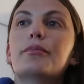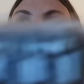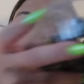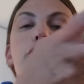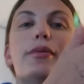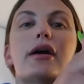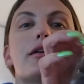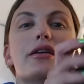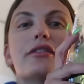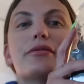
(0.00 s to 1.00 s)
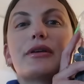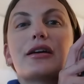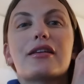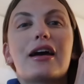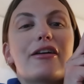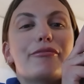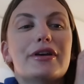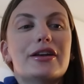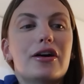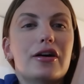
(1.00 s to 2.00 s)
blueberries because I have
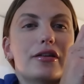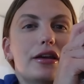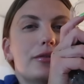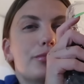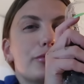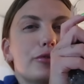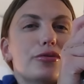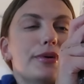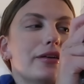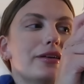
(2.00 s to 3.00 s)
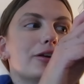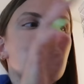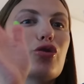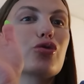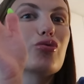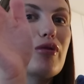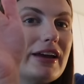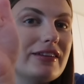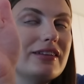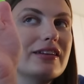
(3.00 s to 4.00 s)
been on a blueberry
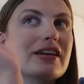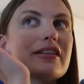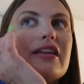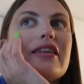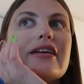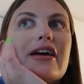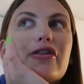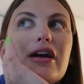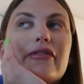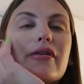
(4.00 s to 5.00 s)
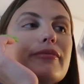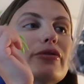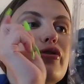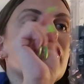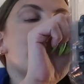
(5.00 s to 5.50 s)
crazy kick lately. Like I crave them so